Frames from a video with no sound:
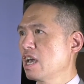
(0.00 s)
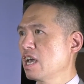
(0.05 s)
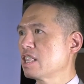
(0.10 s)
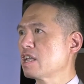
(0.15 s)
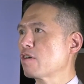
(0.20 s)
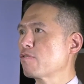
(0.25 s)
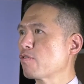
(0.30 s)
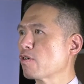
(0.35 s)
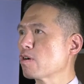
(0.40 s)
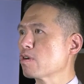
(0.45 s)

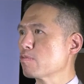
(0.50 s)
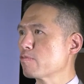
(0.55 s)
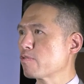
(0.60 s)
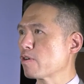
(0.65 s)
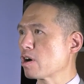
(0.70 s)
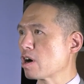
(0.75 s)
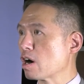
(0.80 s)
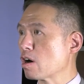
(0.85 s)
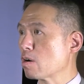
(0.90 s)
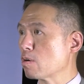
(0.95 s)
And
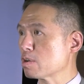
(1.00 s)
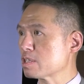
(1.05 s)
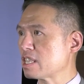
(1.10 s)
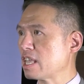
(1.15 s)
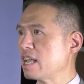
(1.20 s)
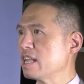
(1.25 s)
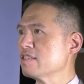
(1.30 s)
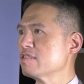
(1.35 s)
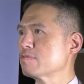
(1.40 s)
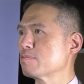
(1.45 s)
for our
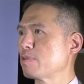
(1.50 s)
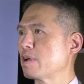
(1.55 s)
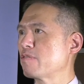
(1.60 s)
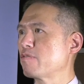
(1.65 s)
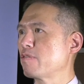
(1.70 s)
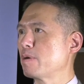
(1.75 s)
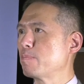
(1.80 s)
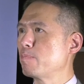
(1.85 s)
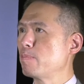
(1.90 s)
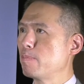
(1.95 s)
hotels, we
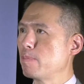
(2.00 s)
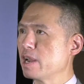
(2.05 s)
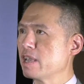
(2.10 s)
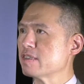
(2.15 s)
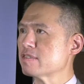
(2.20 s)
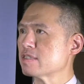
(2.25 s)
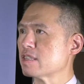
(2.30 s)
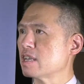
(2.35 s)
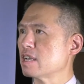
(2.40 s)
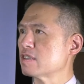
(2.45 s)
have
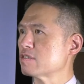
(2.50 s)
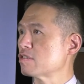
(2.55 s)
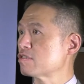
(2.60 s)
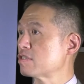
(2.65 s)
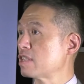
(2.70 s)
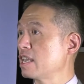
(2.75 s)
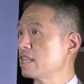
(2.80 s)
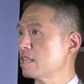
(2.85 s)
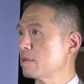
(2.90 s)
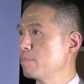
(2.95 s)
embraced
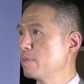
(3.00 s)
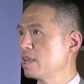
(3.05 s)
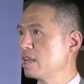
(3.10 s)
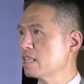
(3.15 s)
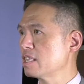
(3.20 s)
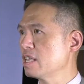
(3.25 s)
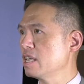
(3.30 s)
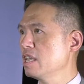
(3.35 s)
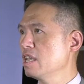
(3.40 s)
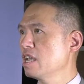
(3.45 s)
sustainability
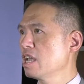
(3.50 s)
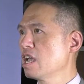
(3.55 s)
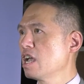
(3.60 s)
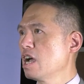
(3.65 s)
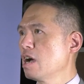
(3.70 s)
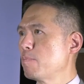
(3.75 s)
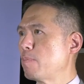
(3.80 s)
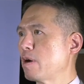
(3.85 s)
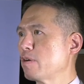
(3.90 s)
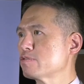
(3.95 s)

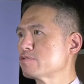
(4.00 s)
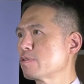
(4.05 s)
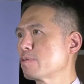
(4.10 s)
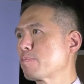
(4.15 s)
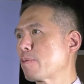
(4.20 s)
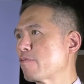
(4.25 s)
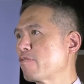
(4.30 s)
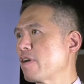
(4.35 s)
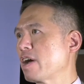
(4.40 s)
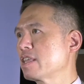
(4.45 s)
by which we
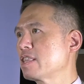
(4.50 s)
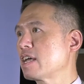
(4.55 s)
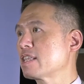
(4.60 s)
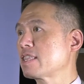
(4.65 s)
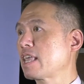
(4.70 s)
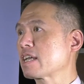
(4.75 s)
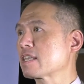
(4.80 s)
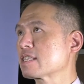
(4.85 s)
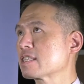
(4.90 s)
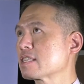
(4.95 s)
provide
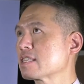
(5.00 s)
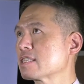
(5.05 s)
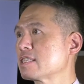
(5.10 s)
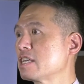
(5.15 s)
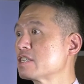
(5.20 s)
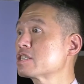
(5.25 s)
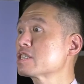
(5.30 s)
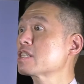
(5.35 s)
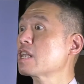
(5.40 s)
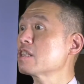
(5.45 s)

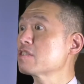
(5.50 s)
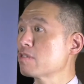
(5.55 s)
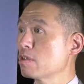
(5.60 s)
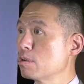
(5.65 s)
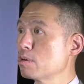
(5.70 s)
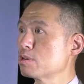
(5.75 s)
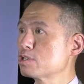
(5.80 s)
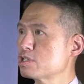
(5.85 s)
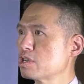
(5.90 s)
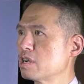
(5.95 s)
digital
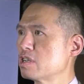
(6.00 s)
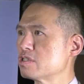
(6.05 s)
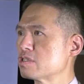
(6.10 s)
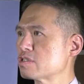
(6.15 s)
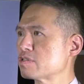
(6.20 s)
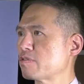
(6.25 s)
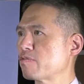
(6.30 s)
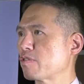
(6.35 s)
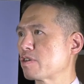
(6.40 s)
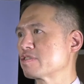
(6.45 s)

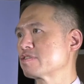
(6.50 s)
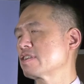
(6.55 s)
solutions for